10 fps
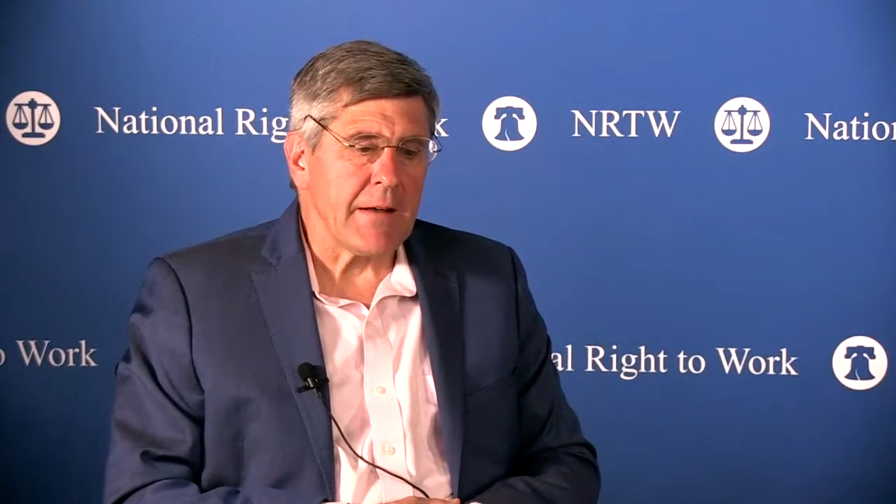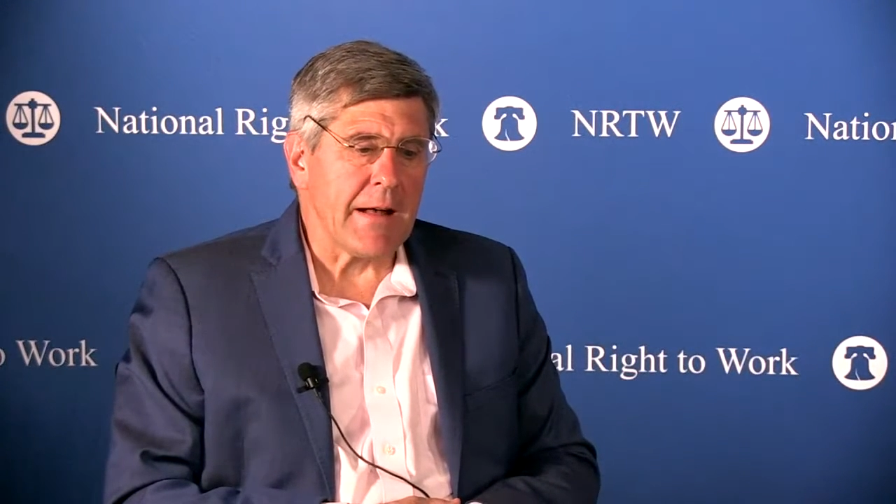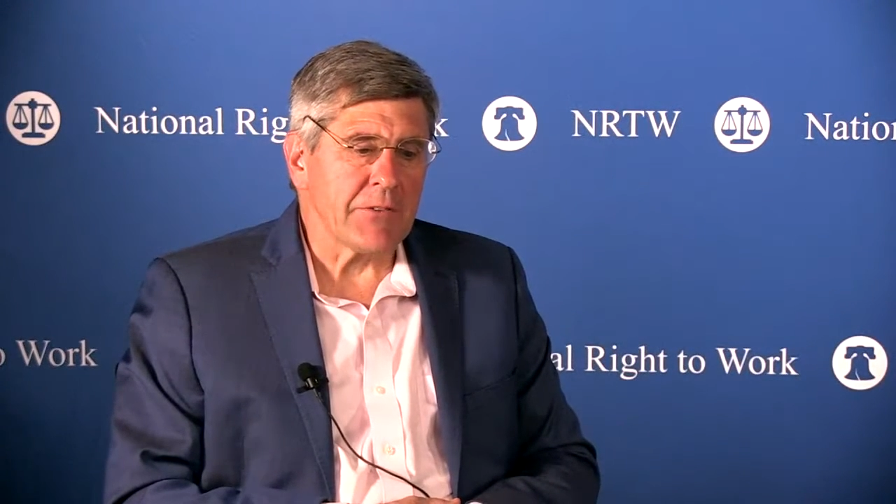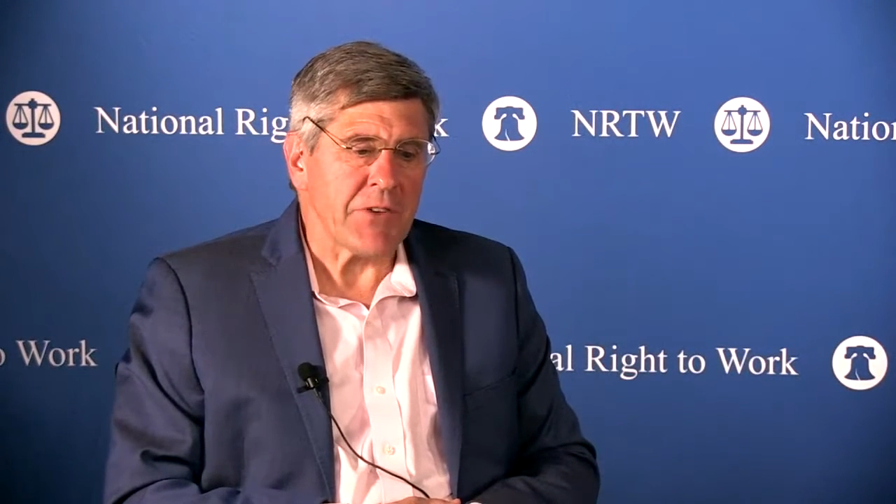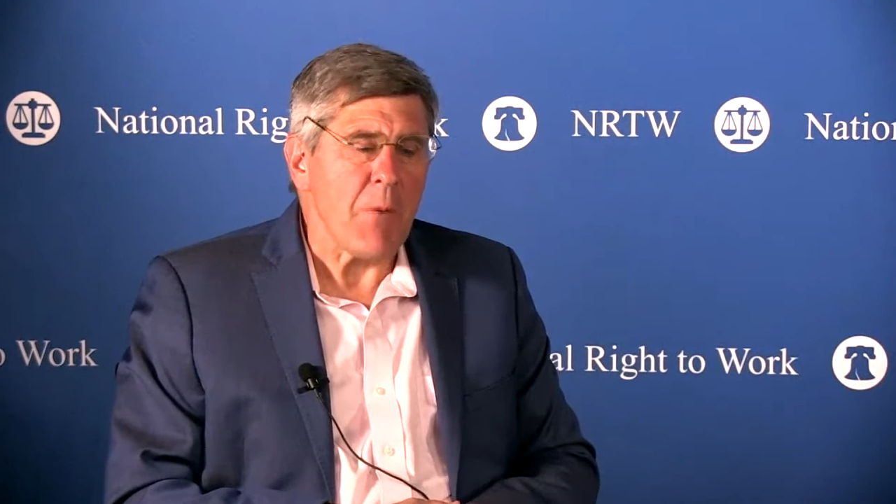
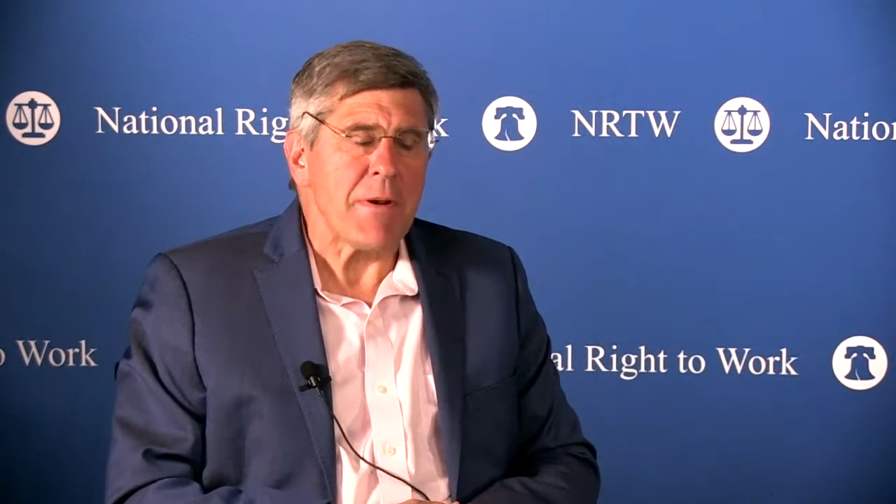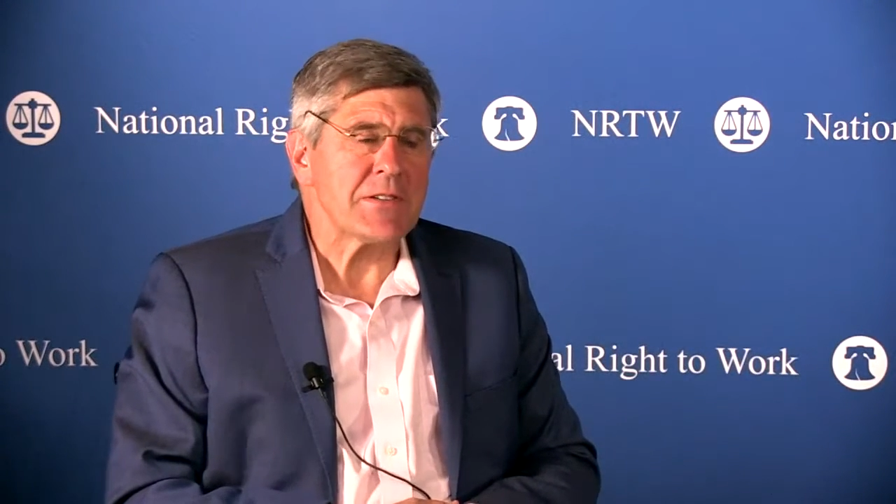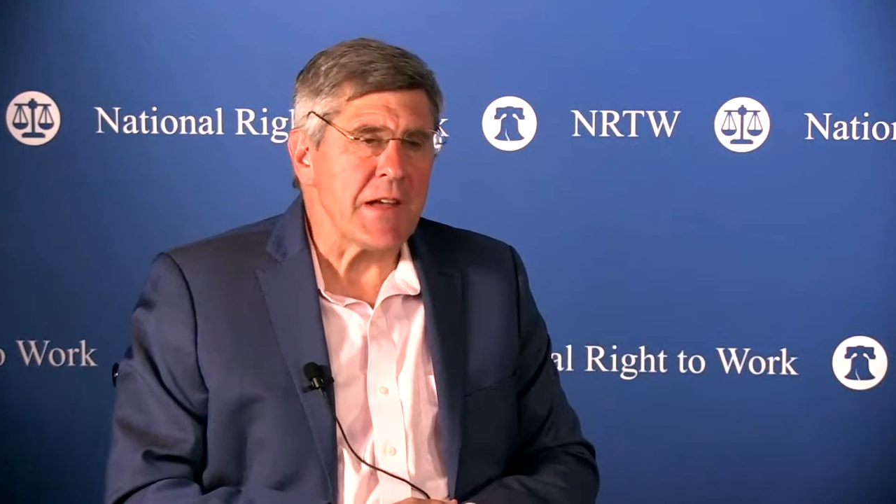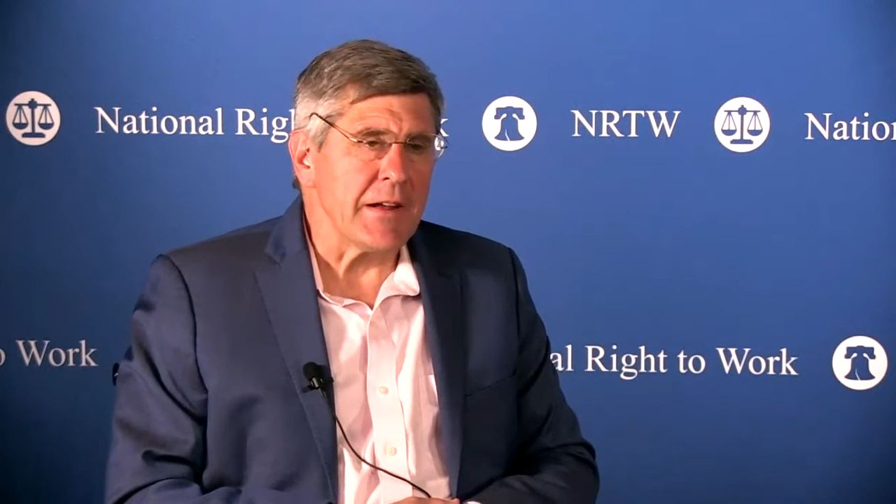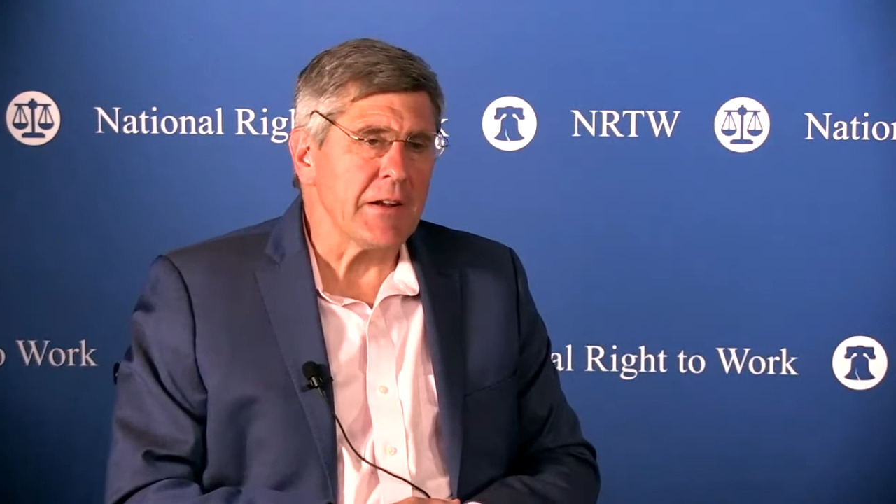I'll start by
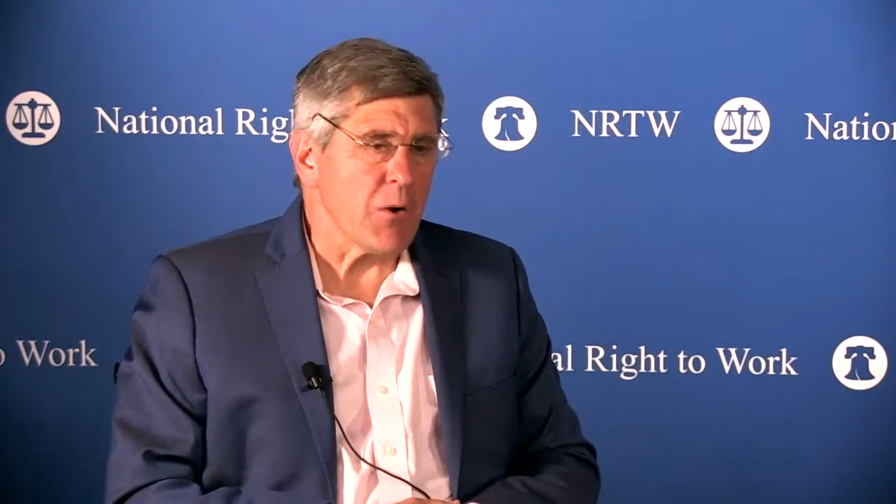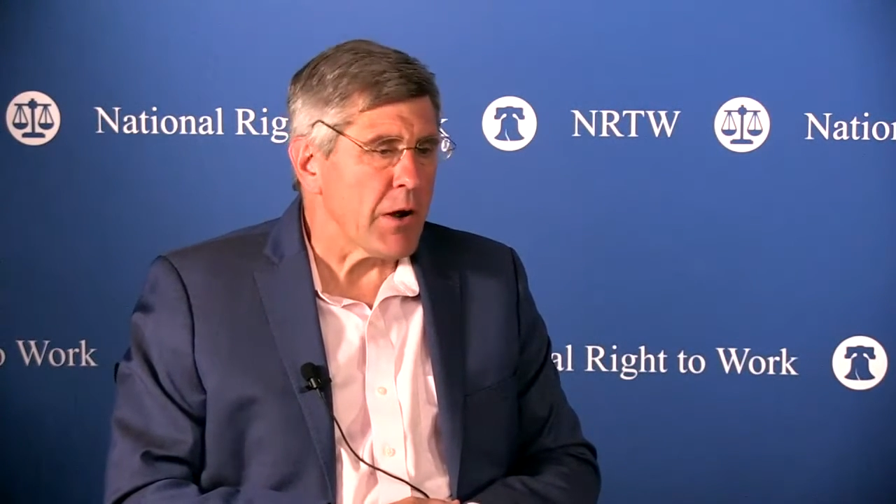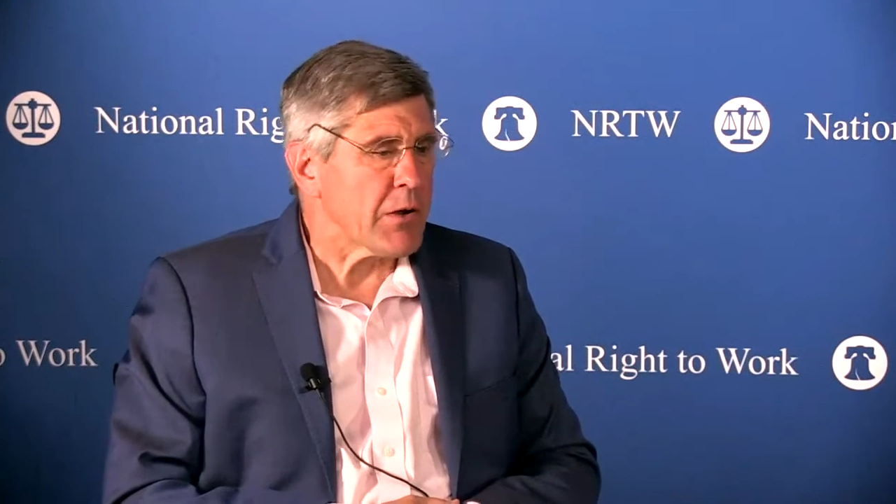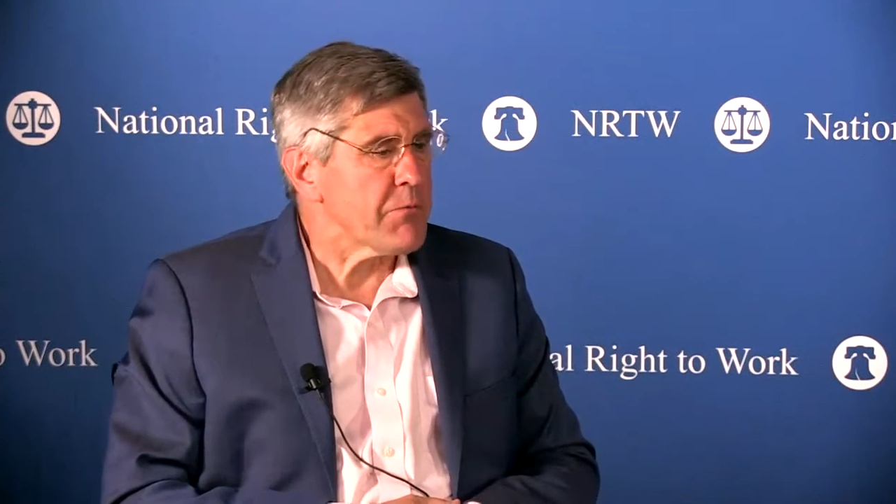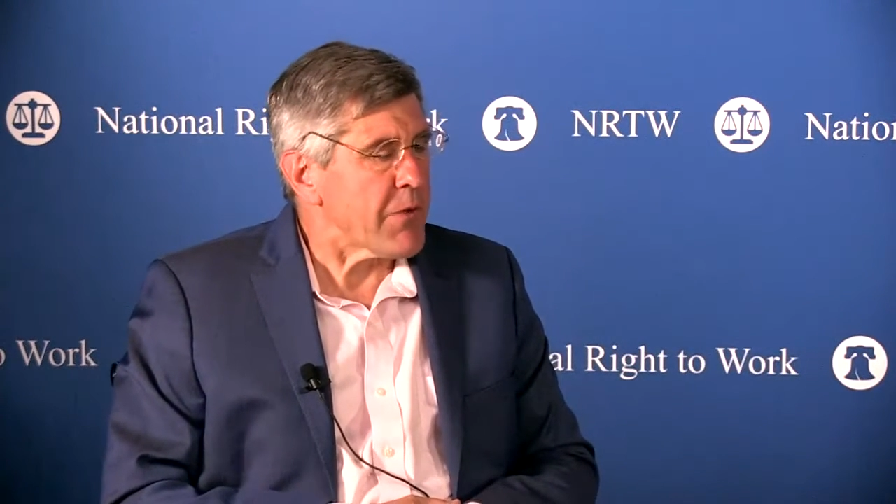saying, a good